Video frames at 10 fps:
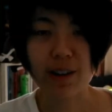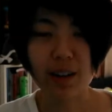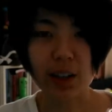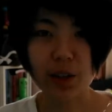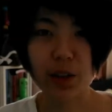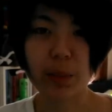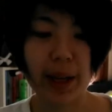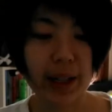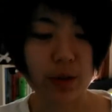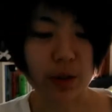onto the
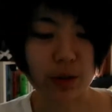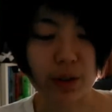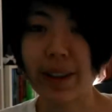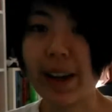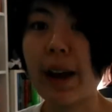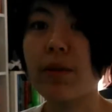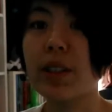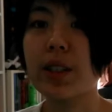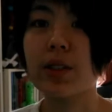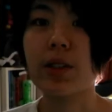page or onto a
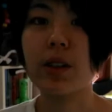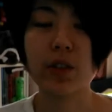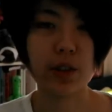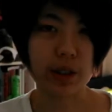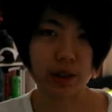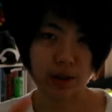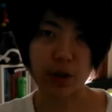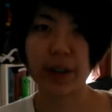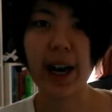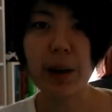canvas or into a
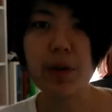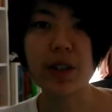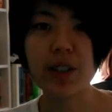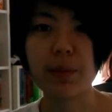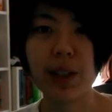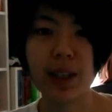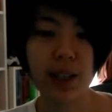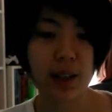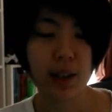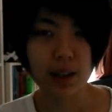camera or something,
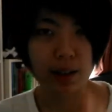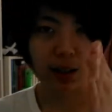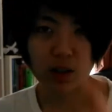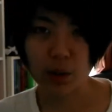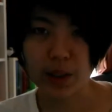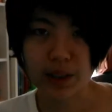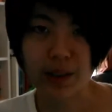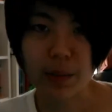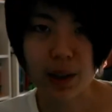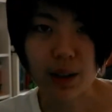it's always going to
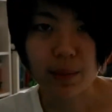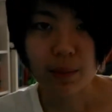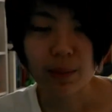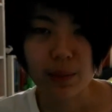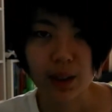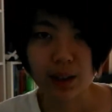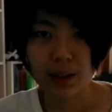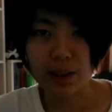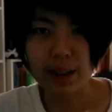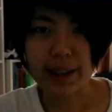be
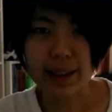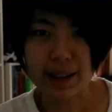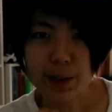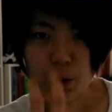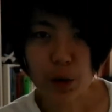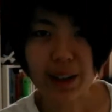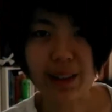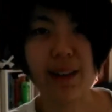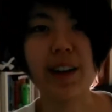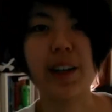like a straight
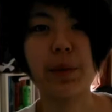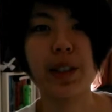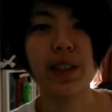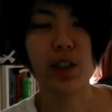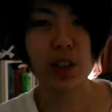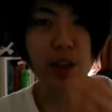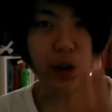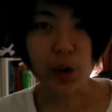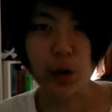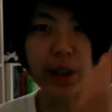line, because it's just
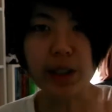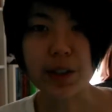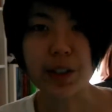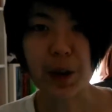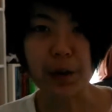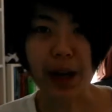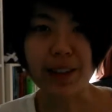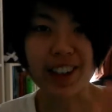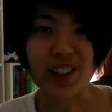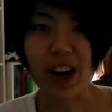you and yourself having a
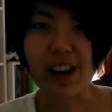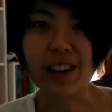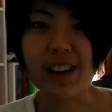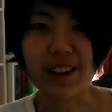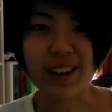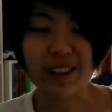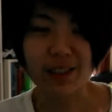dialogue and